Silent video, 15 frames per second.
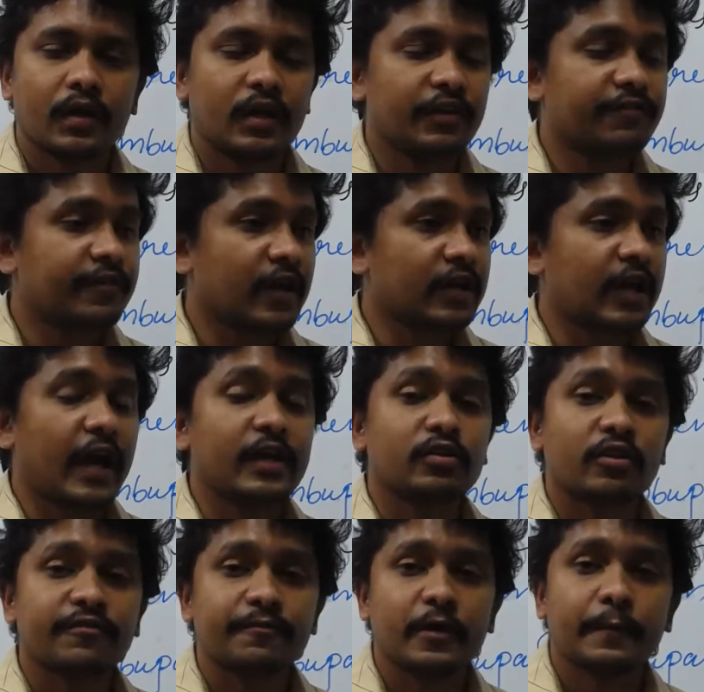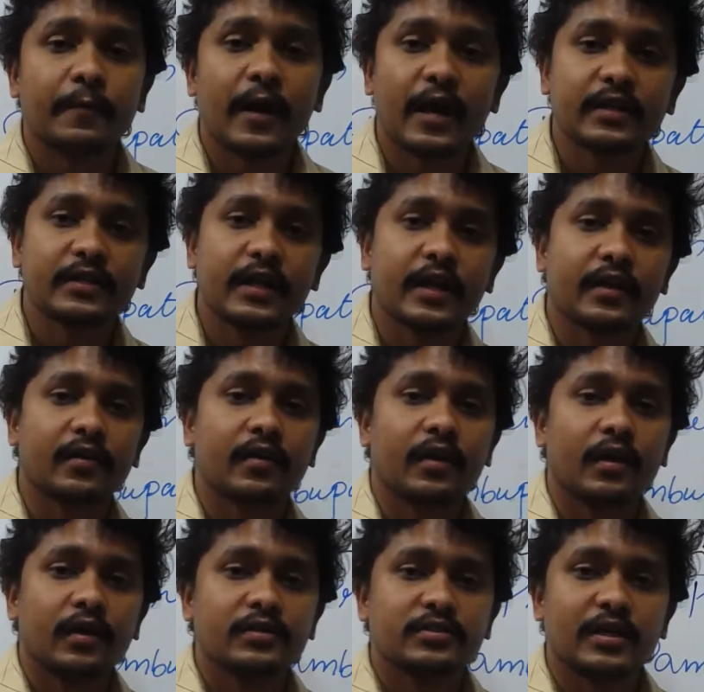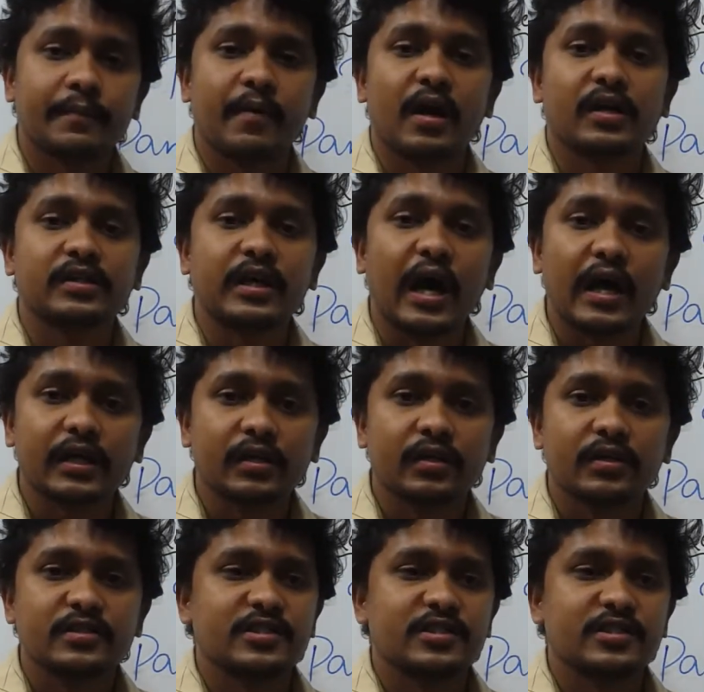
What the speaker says: Different kind of people are there. Some are dark,